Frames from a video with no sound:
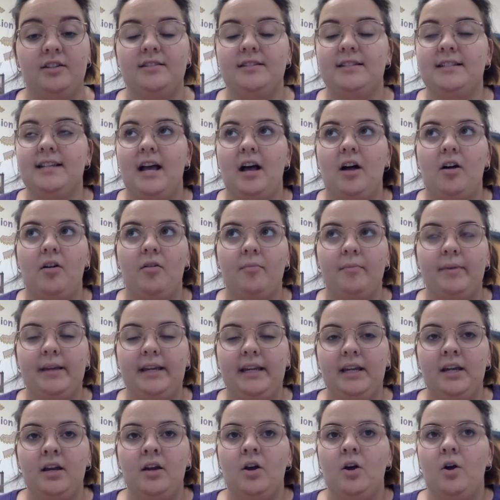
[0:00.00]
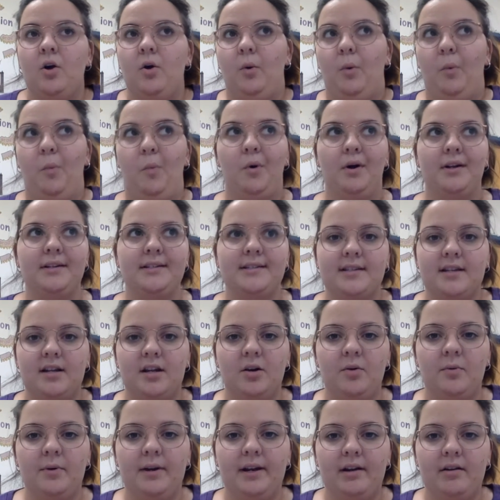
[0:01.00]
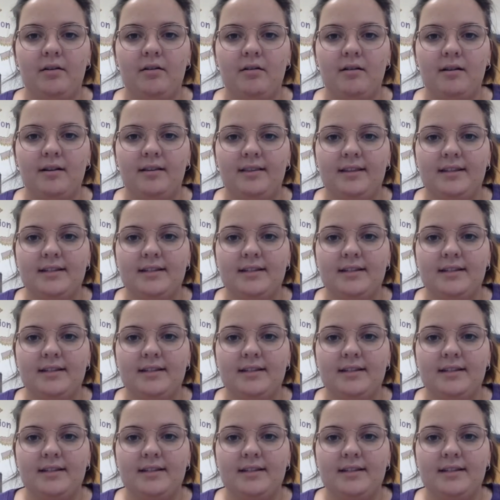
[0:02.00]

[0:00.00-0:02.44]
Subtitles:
Tell me what's going on.